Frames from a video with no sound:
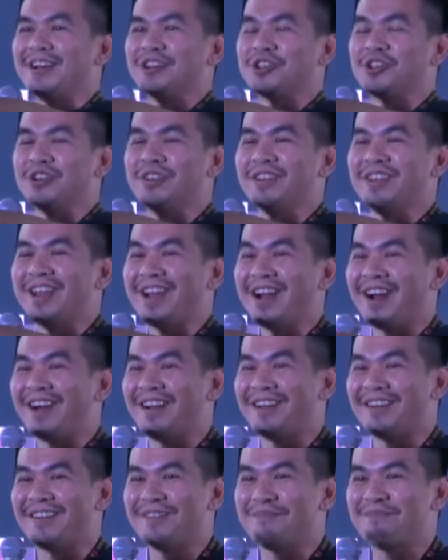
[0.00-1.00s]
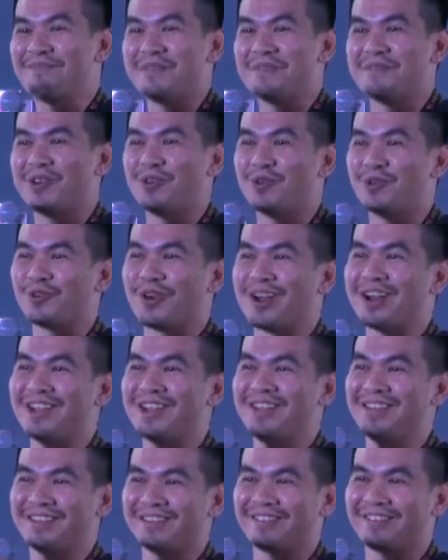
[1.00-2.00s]
So they are people who
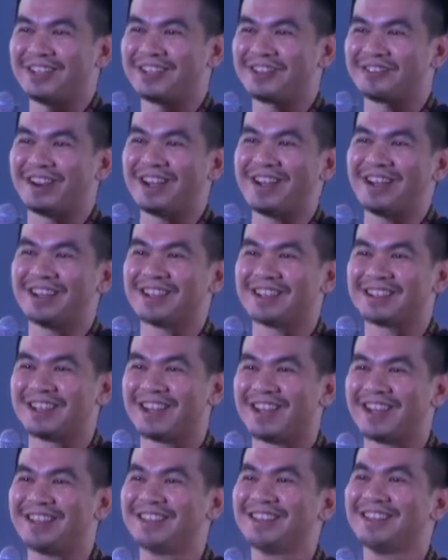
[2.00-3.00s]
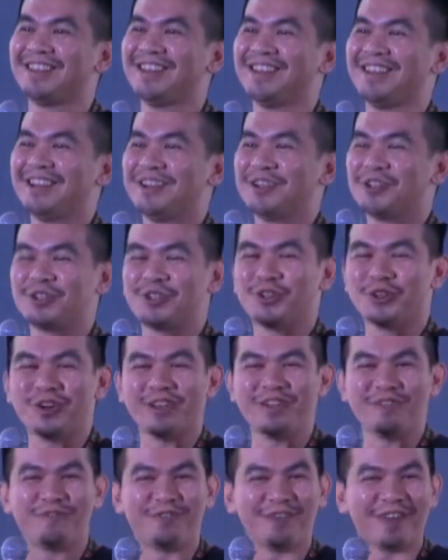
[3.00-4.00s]
is running the site. So
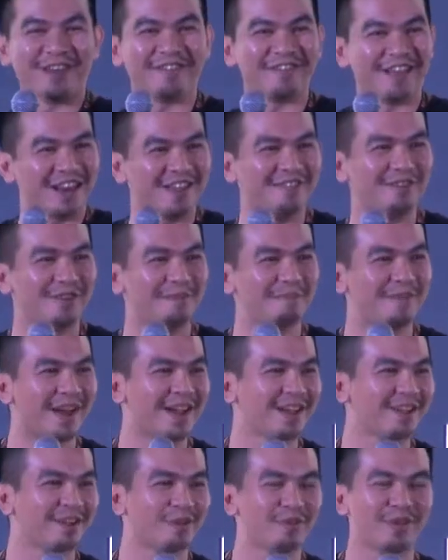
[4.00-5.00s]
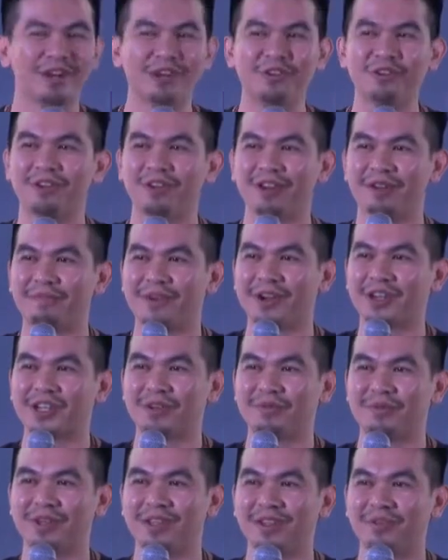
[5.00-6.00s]
if you have any feedback or want to do
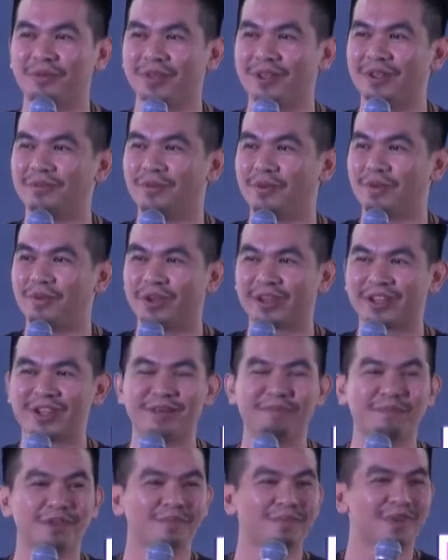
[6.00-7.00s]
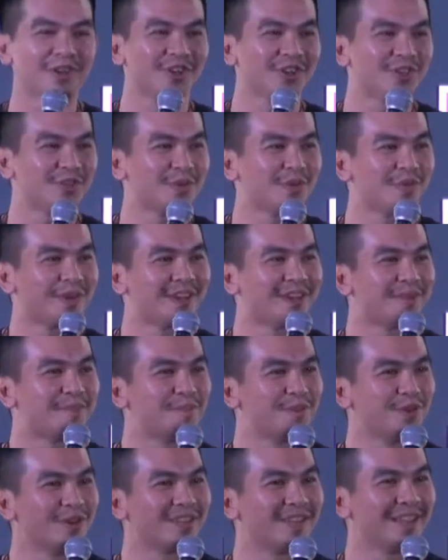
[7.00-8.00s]
collaboration, we welcome you because we want to
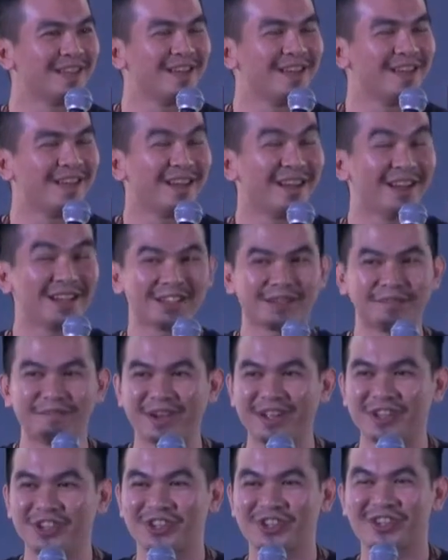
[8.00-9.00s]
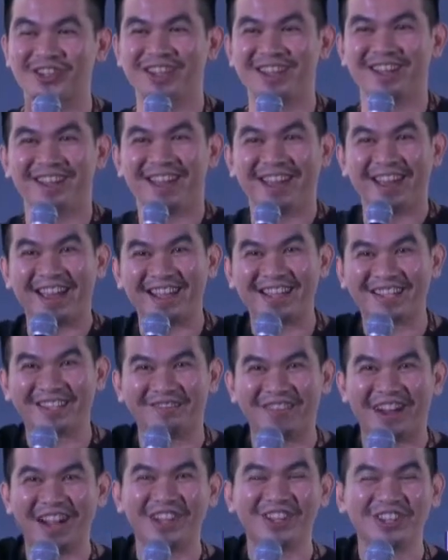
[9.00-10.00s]
put as much
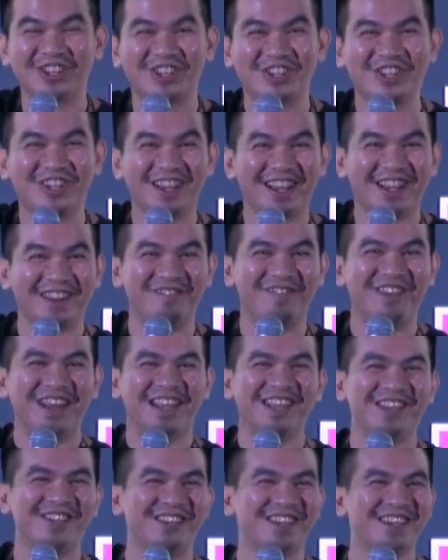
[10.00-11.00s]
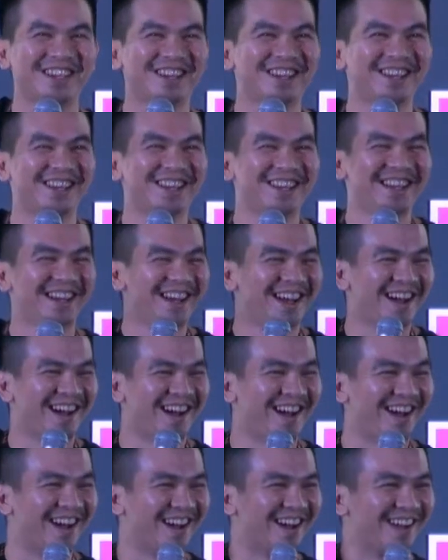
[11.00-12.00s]
Malaysian
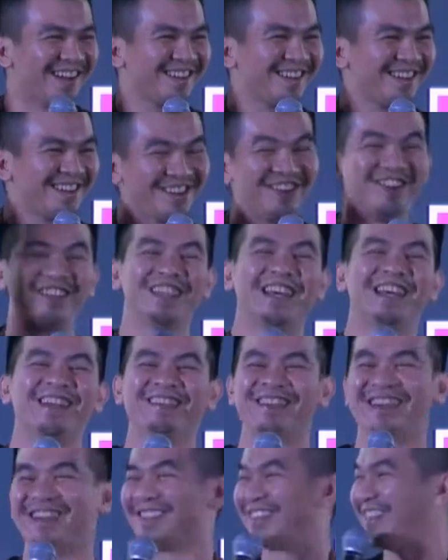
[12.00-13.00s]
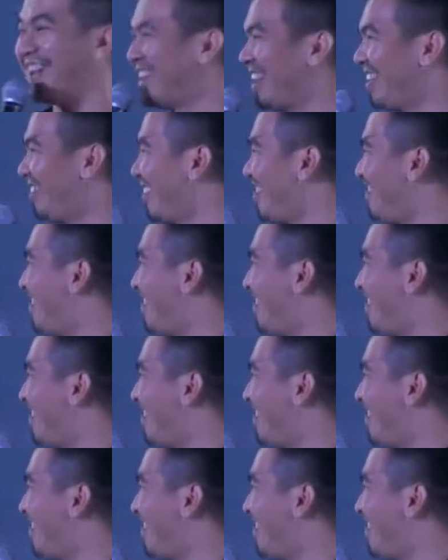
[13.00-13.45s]
content on it. Thank you very